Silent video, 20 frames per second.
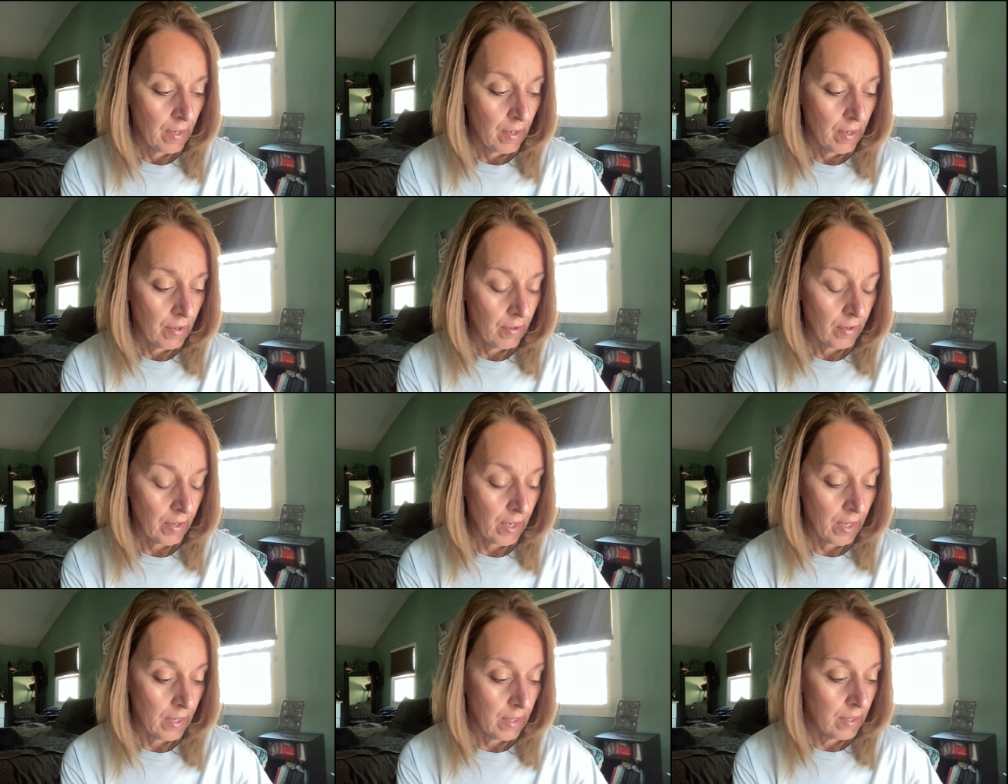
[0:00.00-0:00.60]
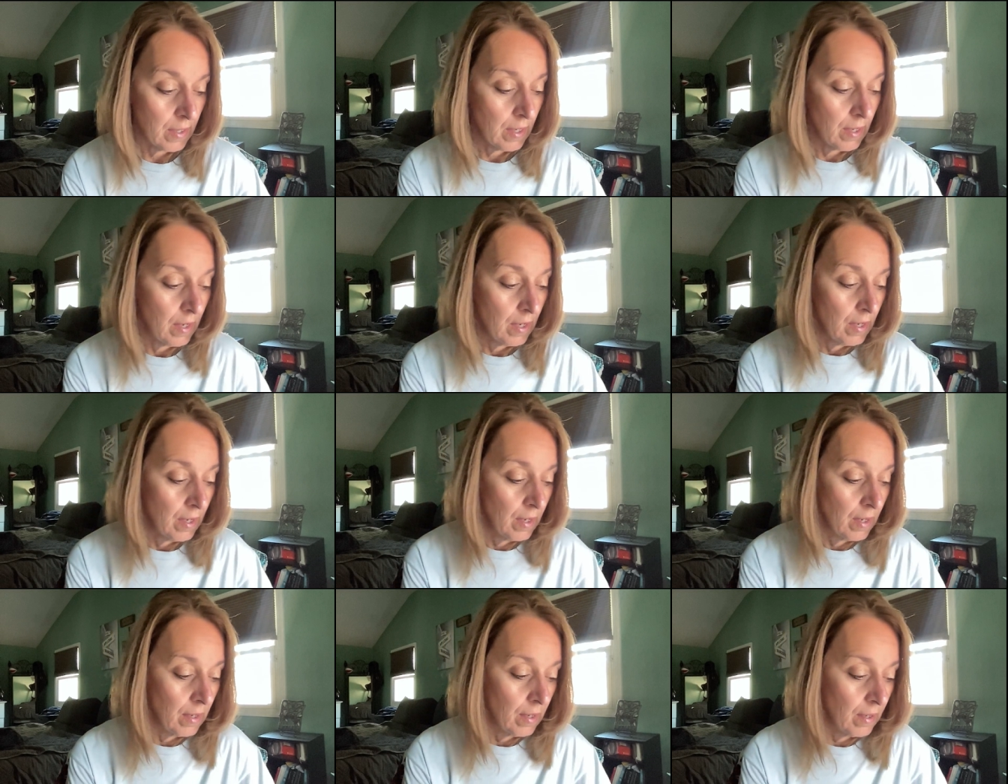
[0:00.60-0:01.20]
Okay.
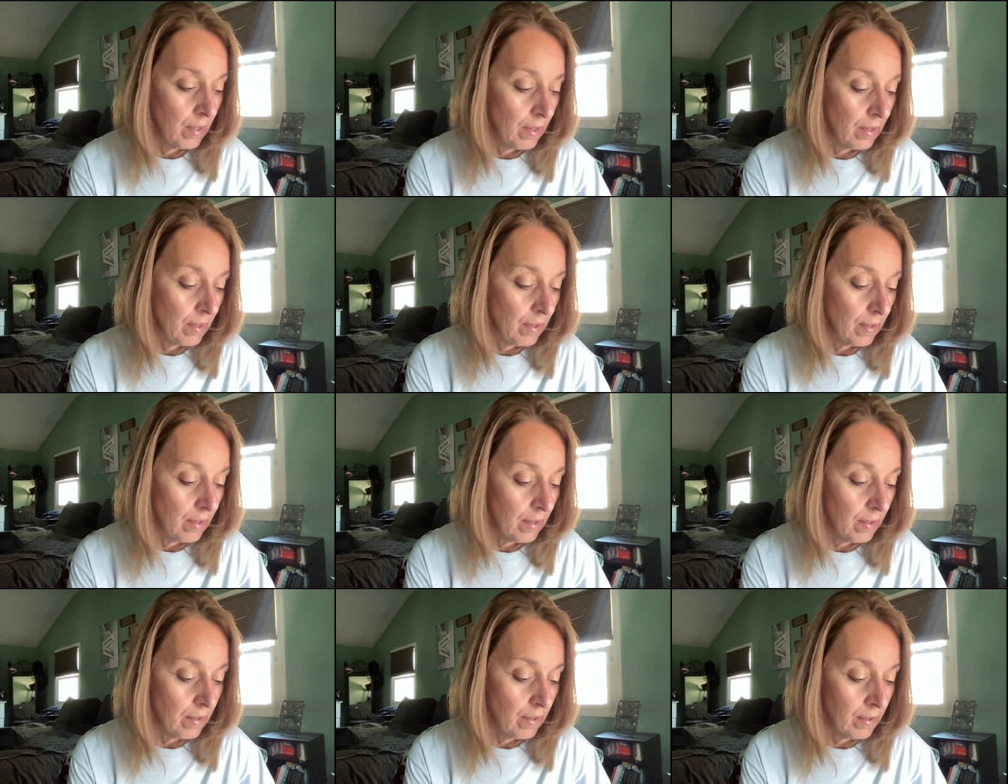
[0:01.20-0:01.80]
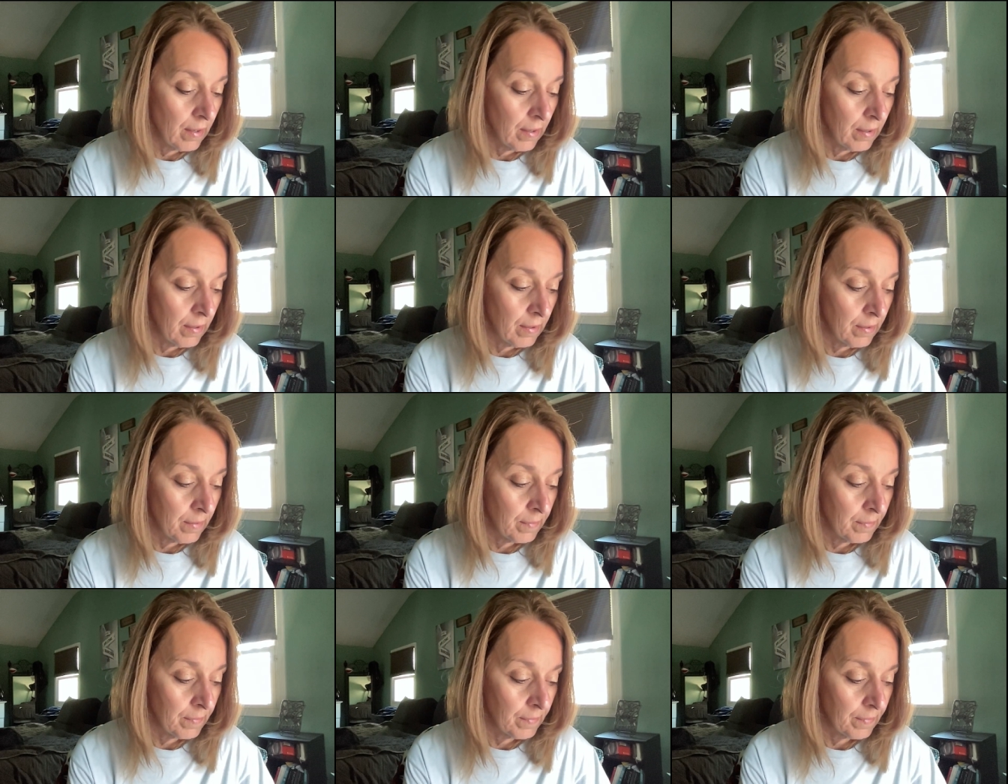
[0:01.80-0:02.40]

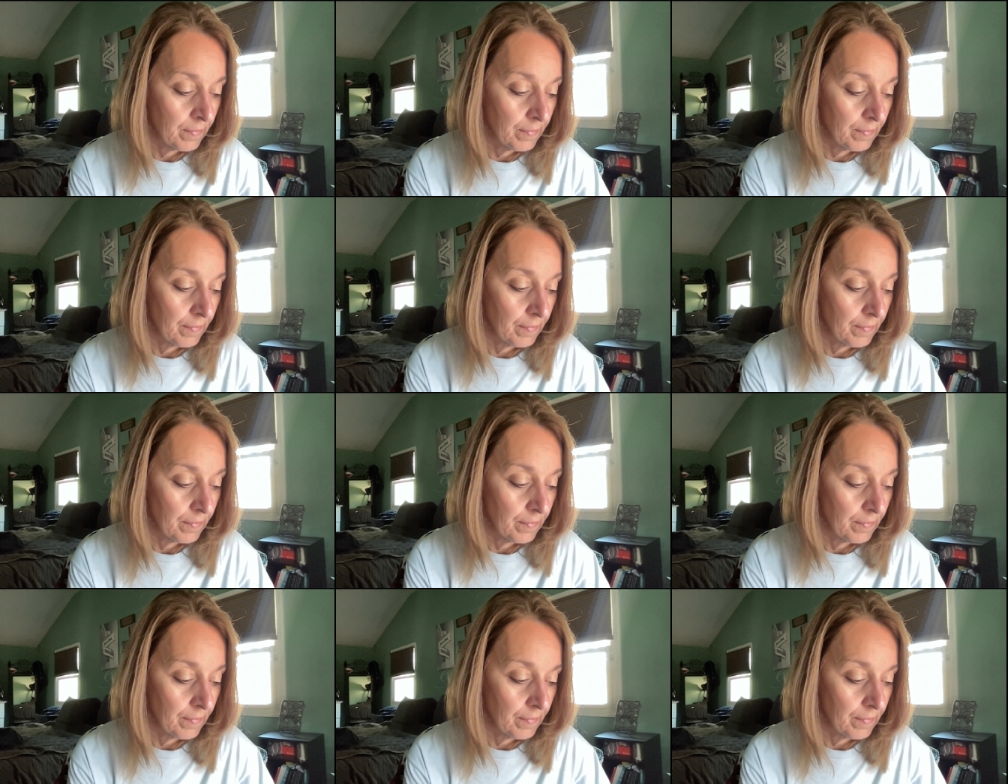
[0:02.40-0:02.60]
Um,